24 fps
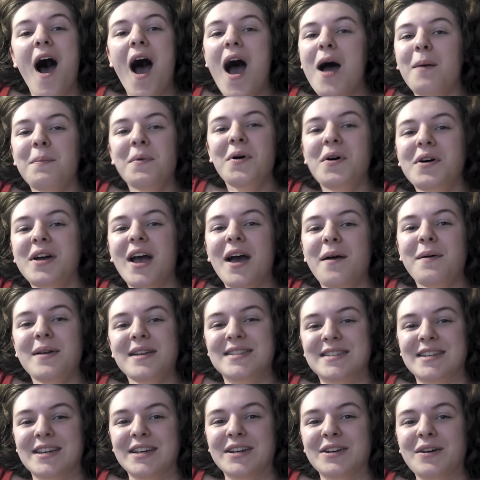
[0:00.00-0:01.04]
I'm not
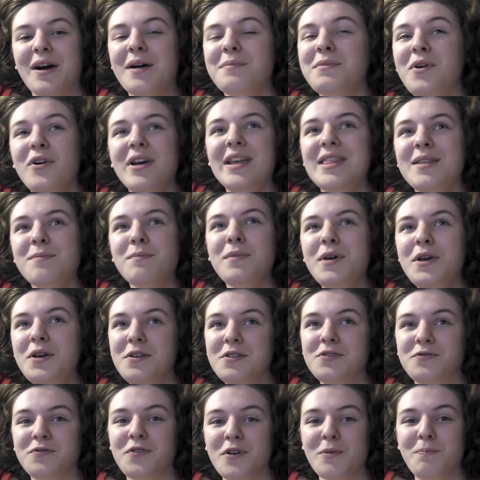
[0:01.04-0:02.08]
going to. I'm not in the
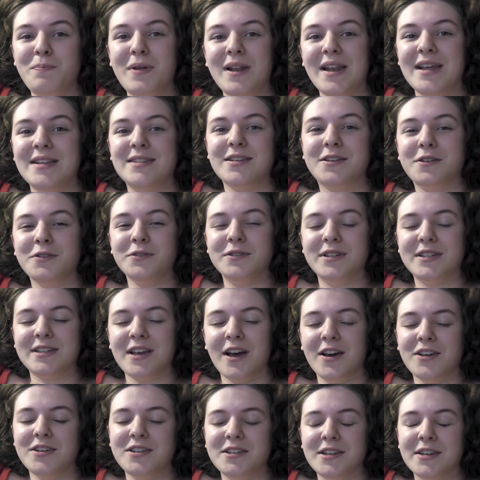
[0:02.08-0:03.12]
mood for political
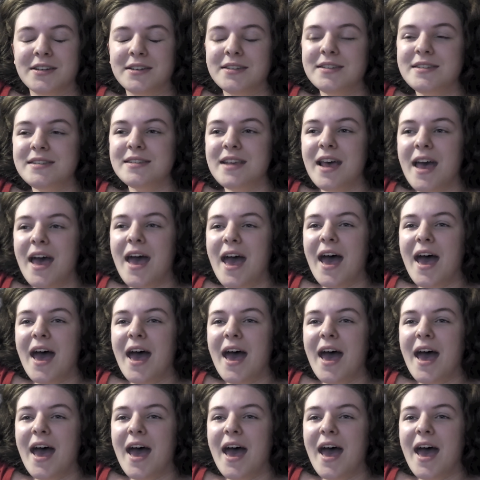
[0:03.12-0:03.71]
discussions